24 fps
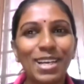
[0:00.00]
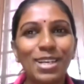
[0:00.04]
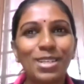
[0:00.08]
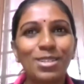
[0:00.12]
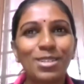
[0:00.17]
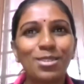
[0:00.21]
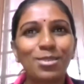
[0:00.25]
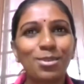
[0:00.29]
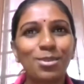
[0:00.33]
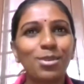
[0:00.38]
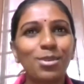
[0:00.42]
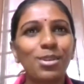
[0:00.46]

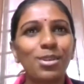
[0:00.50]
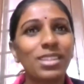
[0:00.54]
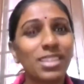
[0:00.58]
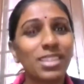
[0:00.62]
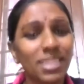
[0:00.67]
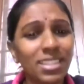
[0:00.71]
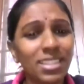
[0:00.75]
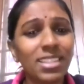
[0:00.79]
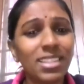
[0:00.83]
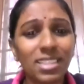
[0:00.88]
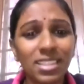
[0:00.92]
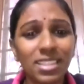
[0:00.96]

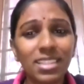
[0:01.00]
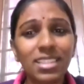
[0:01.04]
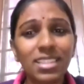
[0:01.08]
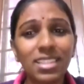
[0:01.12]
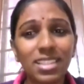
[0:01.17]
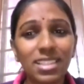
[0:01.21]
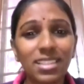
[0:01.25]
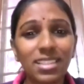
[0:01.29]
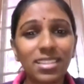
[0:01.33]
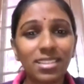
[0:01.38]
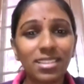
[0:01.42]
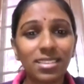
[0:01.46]
So this
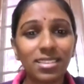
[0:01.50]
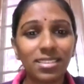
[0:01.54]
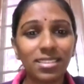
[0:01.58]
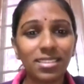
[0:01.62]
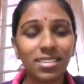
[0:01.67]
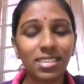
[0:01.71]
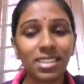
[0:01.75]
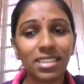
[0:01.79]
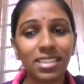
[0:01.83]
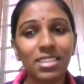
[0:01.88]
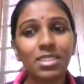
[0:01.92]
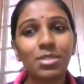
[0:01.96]
is the
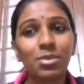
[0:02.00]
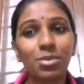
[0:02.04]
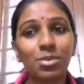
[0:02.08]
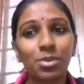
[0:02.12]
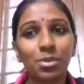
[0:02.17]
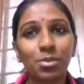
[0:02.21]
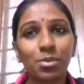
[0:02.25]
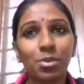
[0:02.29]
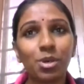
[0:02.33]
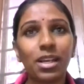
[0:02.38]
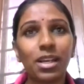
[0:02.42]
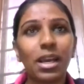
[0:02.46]
things
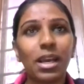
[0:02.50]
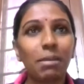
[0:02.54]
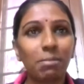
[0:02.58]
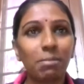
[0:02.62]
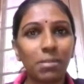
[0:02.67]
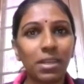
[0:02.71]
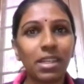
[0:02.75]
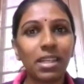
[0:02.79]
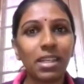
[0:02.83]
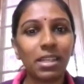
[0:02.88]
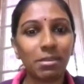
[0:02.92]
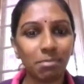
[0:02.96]
what
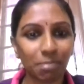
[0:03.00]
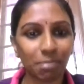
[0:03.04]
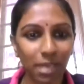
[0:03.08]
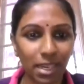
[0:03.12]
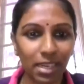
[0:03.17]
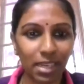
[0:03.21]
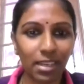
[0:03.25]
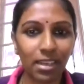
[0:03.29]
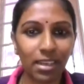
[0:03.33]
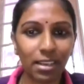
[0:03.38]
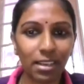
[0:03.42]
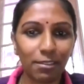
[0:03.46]
happening in
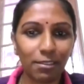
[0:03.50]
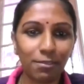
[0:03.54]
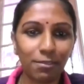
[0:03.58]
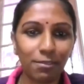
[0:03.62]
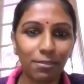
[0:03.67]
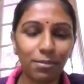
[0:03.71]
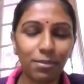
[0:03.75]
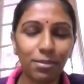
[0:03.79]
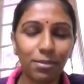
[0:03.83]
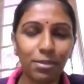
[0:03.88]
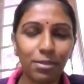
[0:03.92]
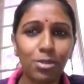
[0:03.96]
my life.
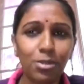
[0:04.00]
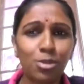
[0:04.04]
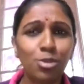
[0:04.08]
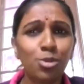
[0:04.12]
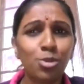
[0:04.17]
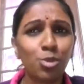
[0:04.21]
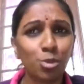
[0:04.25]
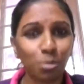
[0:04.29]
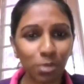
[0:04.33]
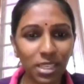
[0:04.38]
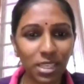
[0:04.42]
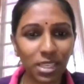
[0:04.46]

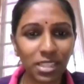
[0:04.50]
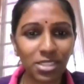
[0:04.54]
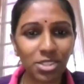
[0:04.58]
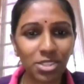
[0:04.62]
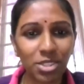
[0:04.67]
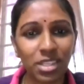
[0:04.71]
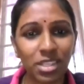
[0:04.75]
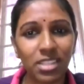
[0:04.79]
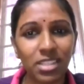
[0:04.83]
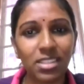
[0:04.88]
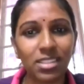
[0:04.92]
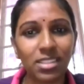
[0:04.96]
So many
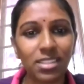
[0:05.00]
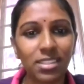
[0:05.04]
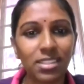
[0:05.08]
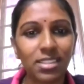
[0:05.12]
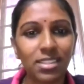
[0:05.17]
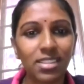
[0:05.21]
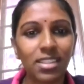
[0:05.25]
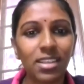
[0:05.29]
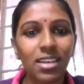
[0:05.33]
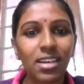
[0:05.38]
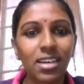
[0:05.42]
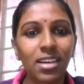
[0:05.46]

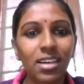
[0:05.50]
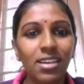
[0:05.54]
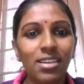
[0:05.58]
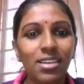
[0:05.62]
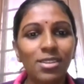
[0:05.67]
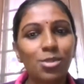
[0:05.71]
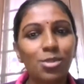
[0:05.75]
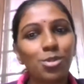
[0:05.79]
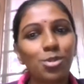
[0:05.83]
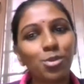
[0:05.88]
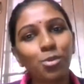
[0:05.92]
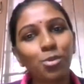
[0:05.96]
changes,
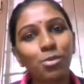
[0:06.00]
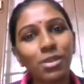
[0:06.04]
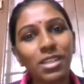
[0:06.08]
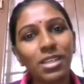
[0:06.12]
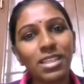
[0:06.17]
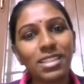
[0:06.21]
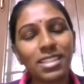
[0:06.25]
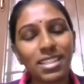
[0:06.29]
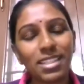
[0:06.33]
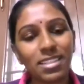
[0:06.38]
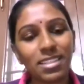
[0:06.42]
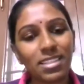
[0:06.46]
so
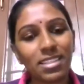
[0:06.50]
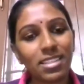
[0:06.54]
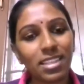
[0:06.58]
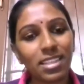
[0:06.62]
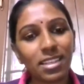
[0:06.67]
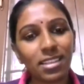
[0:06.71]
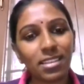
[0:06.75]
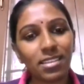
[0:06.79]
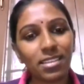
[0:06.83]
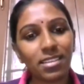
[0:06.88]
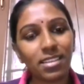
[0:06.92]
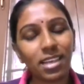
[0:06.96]
many changes.
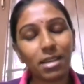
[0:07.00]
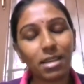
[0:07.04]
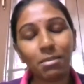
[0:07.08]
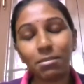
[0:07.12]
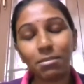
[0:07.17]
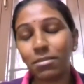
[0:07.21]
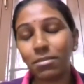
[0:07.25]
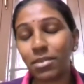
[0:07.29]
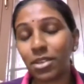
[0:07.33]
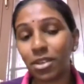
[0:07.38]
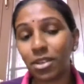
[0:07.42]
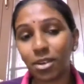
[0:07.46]
And
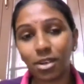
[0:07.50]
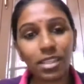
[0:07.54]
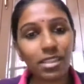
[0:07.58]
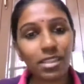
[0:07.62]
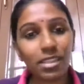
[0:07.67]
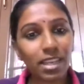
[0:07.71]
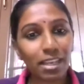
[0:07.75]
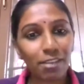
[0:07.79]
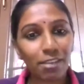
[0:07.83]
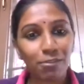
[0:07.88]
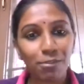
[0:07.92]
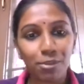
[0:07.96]
I'm really
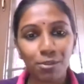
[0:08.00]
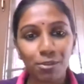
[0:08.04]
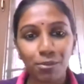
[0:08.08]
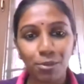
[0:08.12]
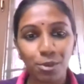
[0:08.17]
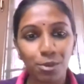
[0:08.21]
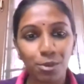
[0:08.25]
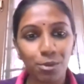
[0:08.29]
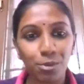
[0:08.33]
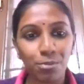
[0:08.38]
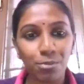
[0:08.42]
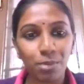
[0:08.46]
thankful for
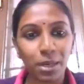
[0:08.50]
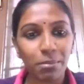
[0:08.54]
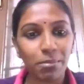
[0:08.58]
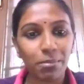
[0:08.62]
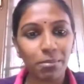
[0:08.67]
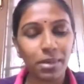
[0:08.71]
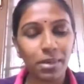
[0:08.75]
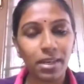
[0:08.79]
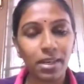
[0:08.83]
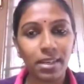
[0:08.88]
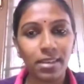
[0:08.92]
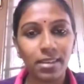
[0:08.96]
you,
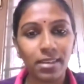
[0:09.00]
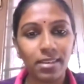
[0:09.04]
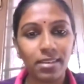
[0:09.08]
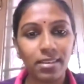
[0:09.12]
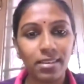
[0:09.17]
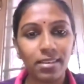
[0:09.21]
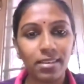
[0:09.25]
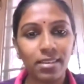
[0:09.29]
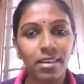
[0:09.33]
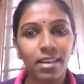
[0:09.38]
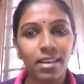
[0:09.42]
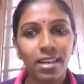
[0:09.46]
ma'am. And
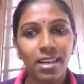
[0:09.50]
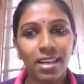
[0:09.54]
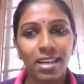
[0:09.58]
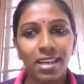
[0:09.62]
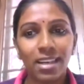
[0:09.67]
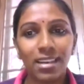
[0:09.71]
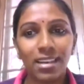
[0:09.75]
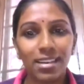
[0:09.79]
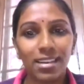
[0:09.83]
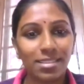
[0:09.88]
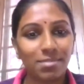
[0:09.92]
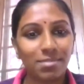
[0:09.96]

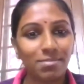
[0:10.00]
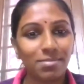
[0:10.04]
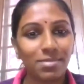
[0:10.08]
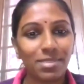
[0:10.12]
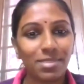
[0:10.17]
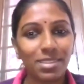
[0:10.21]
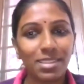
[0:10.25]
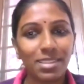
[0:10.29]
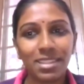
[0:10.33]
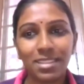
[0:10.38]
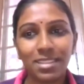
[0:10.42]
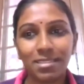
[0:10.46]

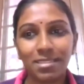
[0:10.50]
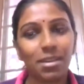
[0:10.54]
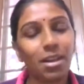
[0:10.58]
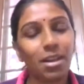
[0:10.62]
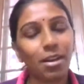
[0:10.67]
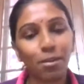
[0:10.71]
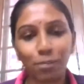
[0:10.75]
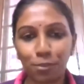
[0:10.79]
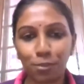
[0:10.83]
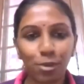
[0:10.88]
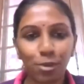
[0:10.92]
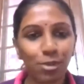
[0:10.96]

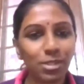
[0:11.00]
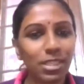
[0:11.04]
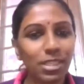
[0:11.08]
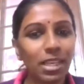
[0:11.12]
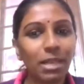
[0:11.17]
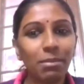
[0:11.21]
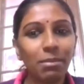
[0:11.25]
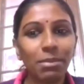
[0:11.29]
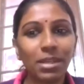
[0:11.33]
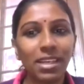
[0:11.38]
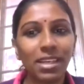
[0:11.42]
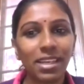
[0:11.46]
of course,
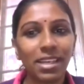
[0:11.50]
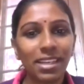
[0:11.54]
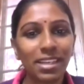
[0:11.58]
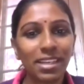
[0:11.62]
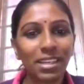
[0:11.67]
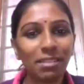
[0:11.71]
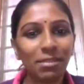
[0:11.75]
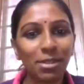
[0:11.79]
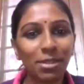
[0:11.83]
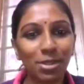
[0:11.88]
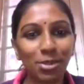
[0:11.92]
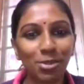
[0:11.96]
I'll be
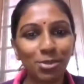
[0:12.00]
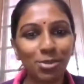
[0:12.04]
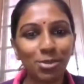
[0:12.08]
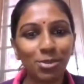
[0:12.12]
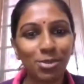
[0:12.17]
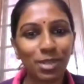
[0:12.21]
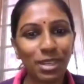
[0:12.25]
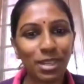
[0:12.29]
connecting with you